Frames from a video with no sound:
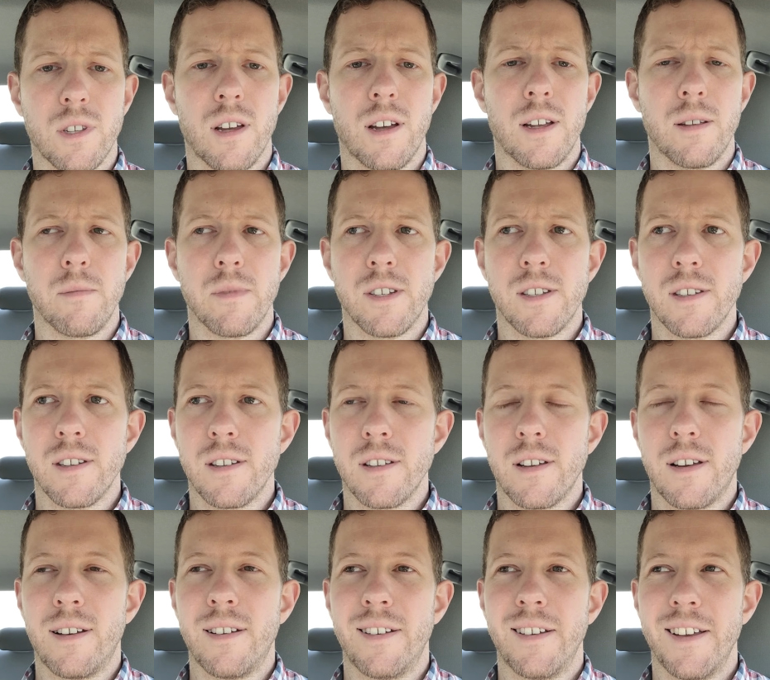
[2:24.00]
times
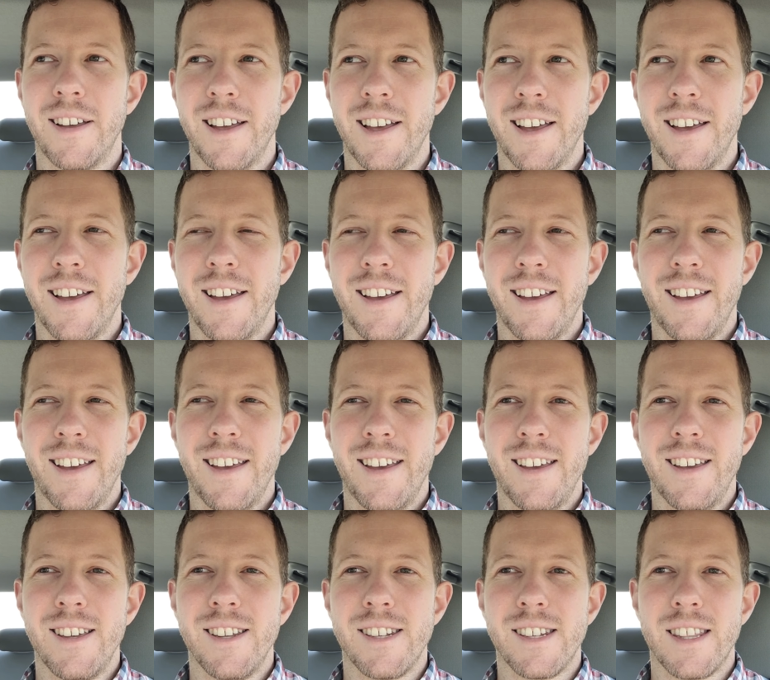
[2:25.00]

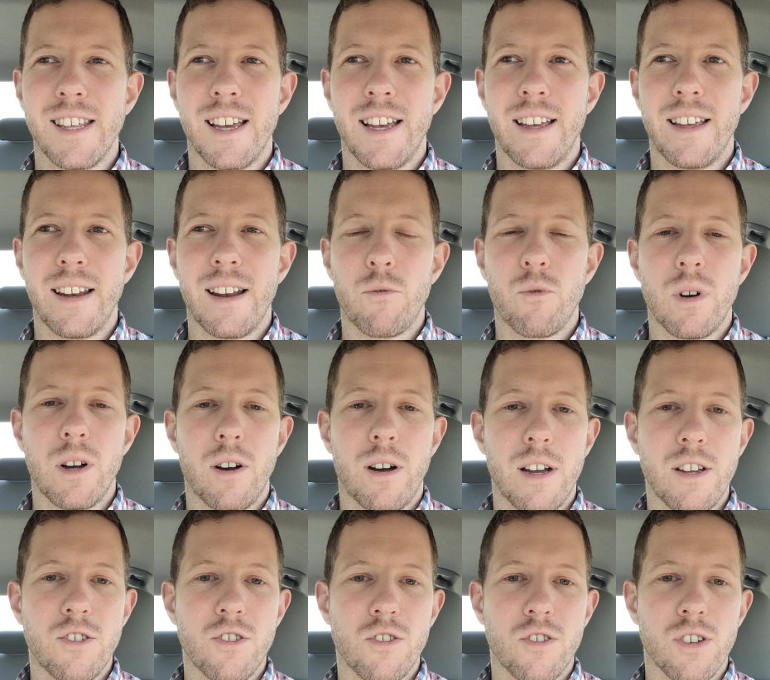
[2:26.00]
is that, well,
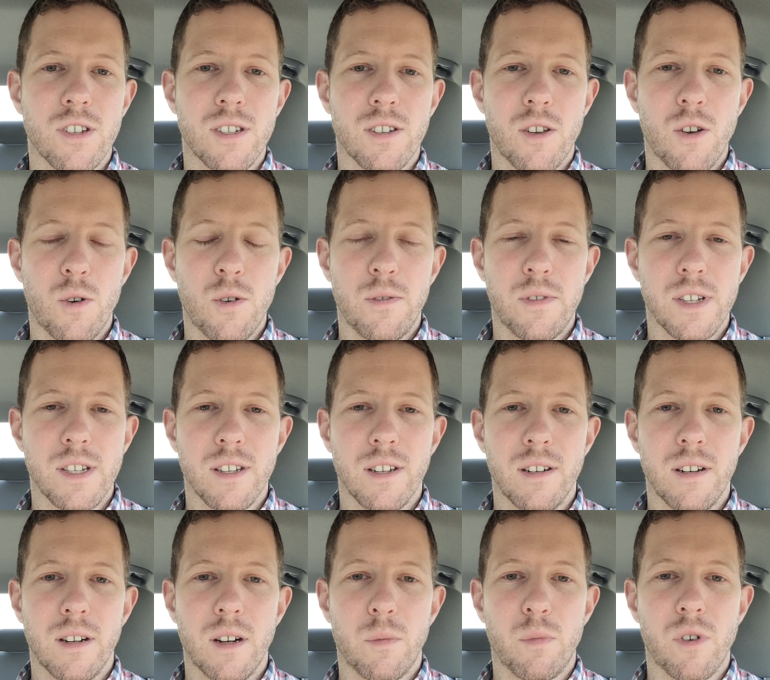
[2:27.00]
I should just go visit
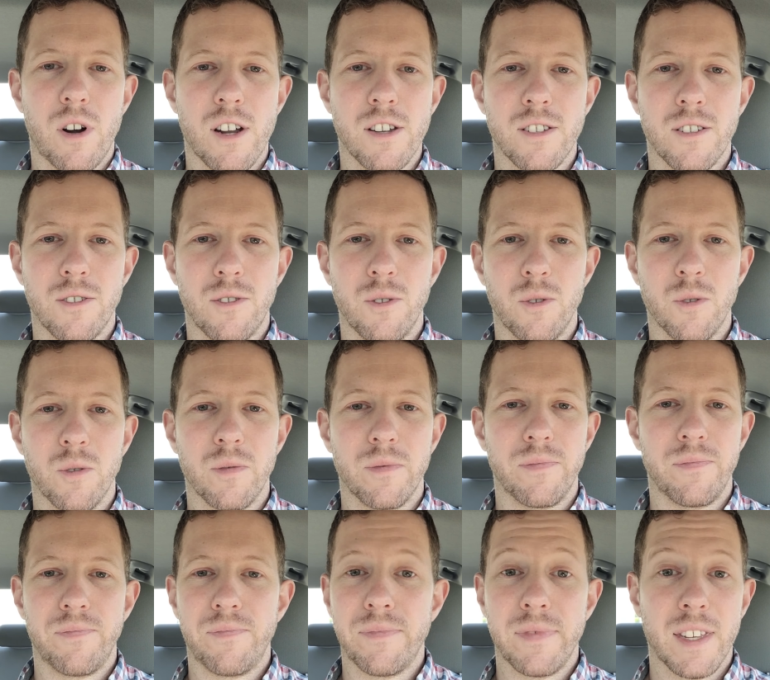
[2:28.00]
a prostitute
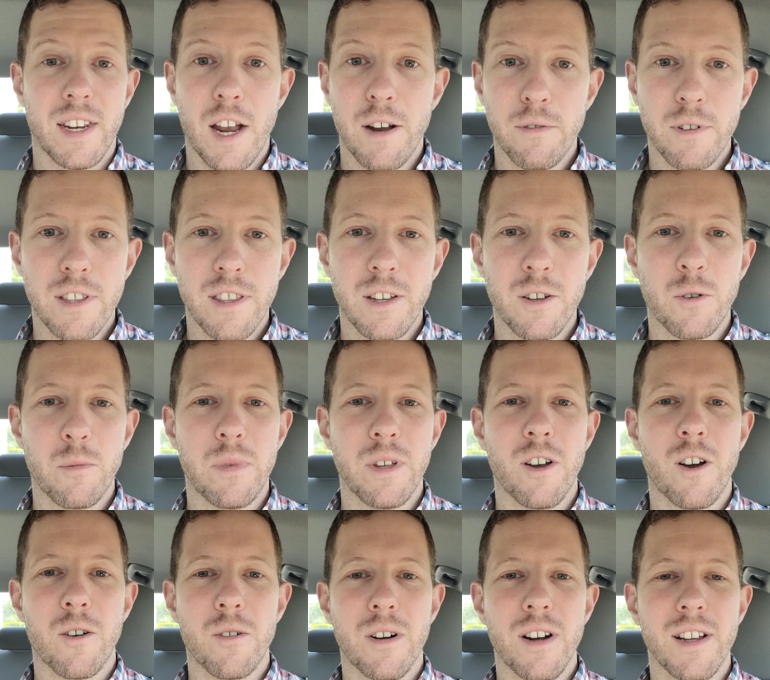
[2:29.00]
and everything will be
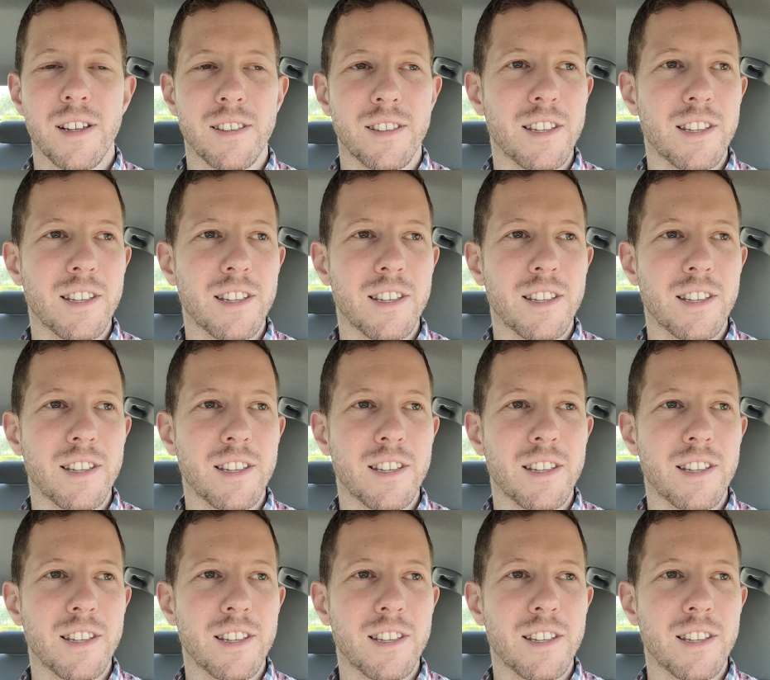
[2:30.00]
all right.